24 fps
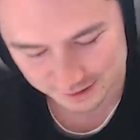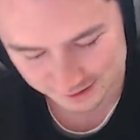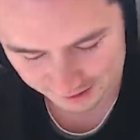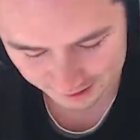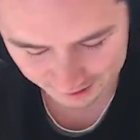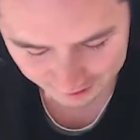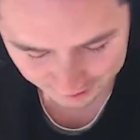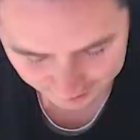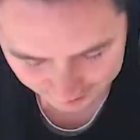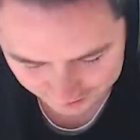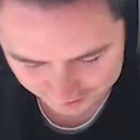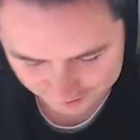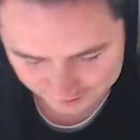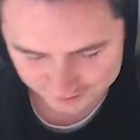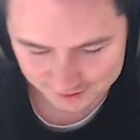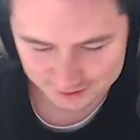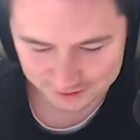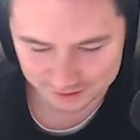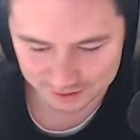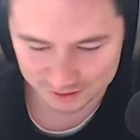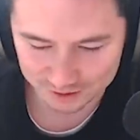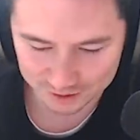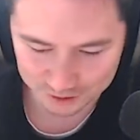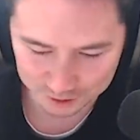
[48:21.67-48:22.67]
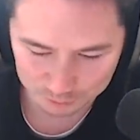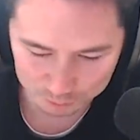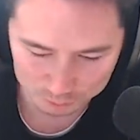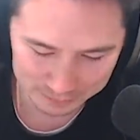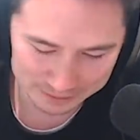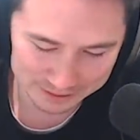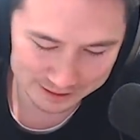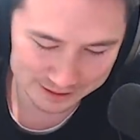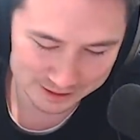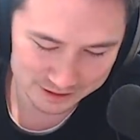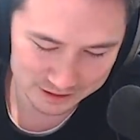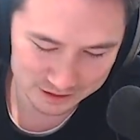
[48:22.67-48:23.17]
Tons, like I got a
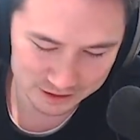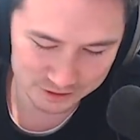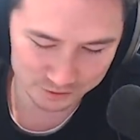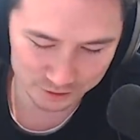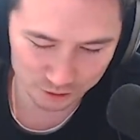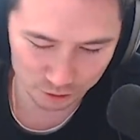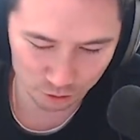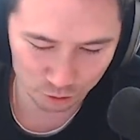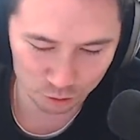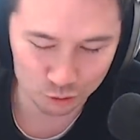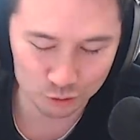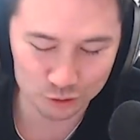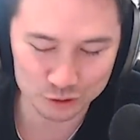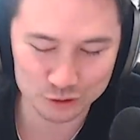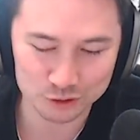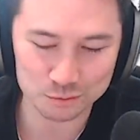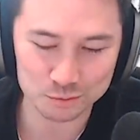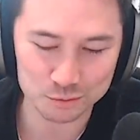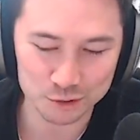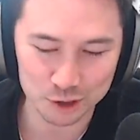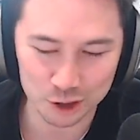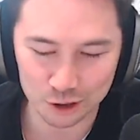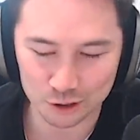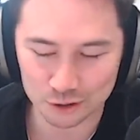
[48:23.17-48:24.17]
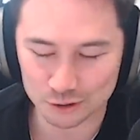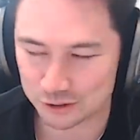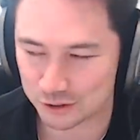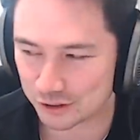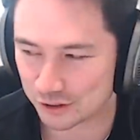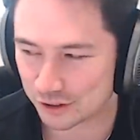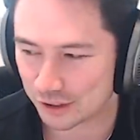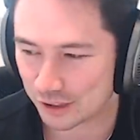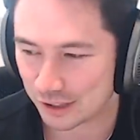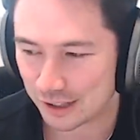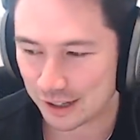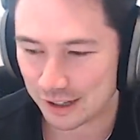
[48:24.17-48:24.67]
page of awesome
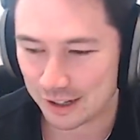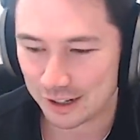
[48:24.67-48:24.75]
notes.